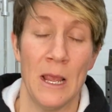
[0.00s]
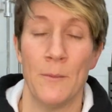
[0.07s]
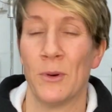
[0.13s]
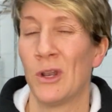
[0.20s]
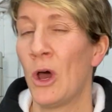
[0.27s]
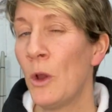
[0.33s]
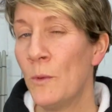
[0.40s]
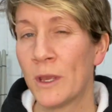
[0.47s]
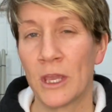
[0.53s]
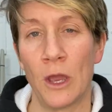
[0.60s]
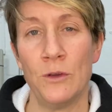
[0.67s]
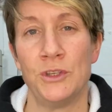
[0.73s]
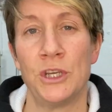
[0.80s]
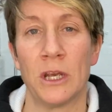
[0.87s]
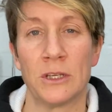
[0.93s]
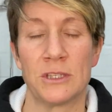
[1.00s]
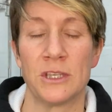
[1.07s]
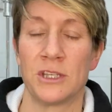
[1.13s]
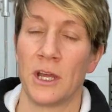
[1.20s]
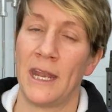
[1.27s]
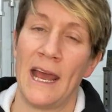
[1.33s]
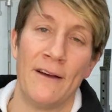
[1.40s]
But I would coach
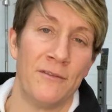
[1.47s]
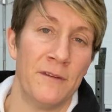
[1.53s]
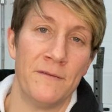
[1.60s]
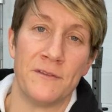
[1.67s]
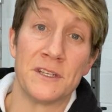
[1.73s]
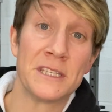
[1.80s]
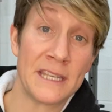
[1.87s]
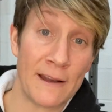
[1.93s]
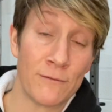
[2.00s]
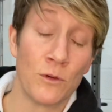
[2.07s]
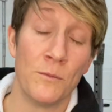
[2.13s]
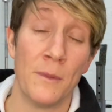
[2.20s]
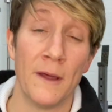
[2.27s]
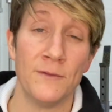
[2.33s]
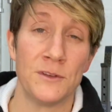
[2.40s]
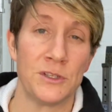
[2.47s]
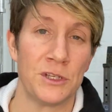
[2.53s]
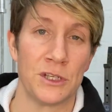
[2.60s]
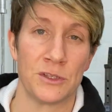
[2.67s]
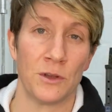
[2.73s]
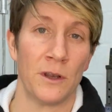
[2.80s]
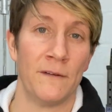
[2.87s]
youngsters, I'd have them for several months
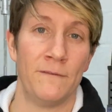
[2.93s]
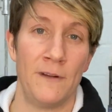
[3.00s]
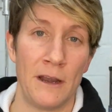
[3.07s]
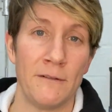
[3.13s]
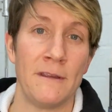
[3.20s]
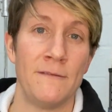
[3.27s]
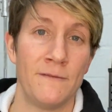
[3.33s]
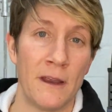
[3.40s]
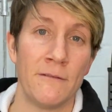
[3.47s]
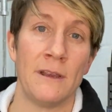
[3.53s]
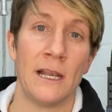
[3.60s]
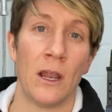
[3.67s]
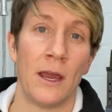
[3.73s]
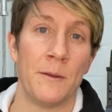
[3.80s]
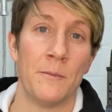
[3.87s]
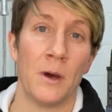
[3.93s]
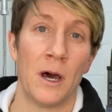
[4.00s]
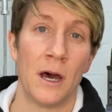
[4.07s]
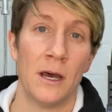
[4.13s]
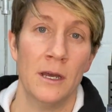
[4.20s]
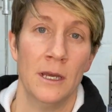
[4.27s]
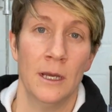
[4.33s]
just on a very, very light
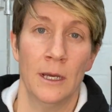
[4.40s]
bar,